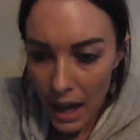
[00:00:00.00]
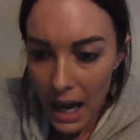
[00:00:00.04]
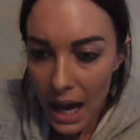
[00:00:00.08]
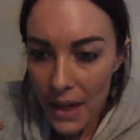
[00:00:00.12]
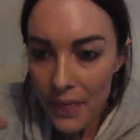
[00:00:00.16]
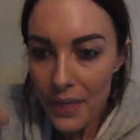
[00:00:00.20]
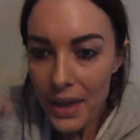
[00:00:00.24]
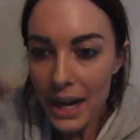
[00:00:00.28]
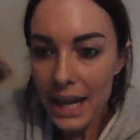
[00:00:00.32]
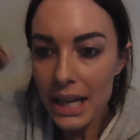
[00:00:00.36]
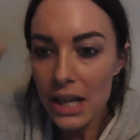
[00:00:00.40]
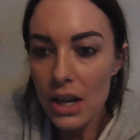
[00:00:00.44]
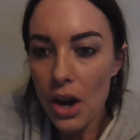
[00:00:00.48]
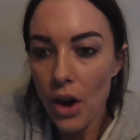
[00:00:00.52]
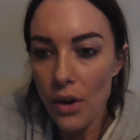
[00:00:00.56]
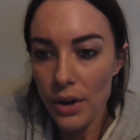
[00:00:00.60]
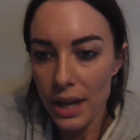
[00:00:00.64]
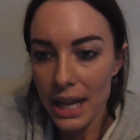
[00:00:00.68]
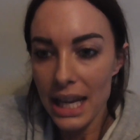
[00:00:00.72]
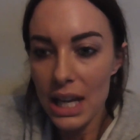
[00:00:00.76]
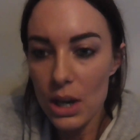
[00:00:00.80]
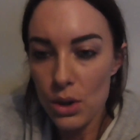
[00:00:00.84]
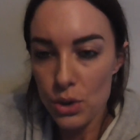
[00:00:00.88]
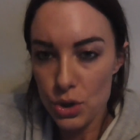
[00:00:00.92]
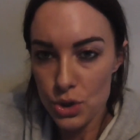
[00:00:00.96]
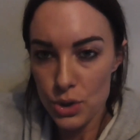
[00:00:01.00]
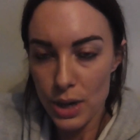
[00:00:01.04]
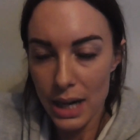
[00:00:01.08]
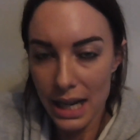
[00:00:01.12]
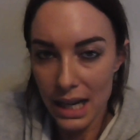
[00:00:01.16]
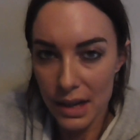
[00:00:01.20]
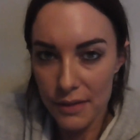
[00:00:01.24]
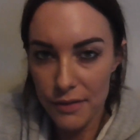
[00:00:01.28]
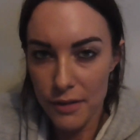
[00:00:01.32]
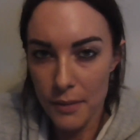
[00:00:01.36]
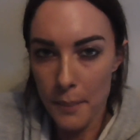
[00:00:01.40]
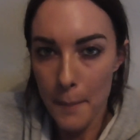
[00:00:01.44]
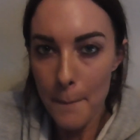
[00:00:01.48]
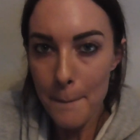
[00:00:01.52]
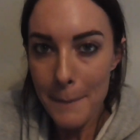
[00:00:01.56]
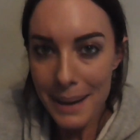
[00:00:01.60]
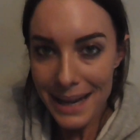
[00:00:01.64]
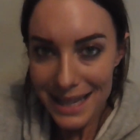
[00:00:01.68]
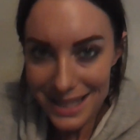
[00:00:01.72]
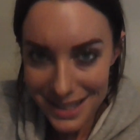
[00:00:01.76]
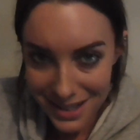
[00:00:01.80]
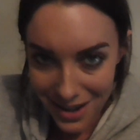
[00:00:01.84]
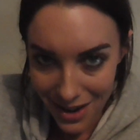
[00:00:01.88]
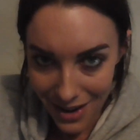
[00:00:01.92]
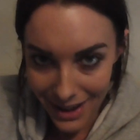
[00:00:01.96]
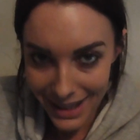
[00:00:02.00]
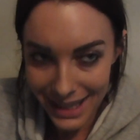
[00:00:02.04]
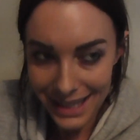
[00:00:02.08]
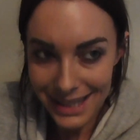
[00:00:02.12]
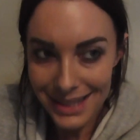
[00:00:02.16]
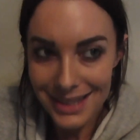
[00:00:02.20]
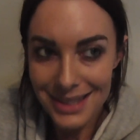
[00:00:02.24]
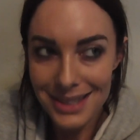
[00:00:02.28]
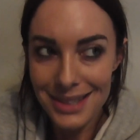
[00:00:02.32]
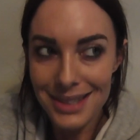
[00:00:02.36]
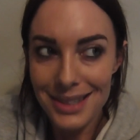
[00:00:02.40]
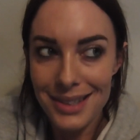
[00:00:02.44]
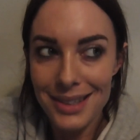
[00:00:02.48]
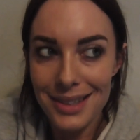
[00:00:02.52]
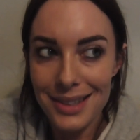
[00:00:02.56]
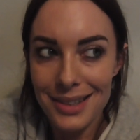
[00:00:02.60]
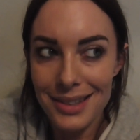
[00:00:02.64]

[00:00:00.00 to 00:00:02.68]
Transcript: And then I can't eat or drink from midnight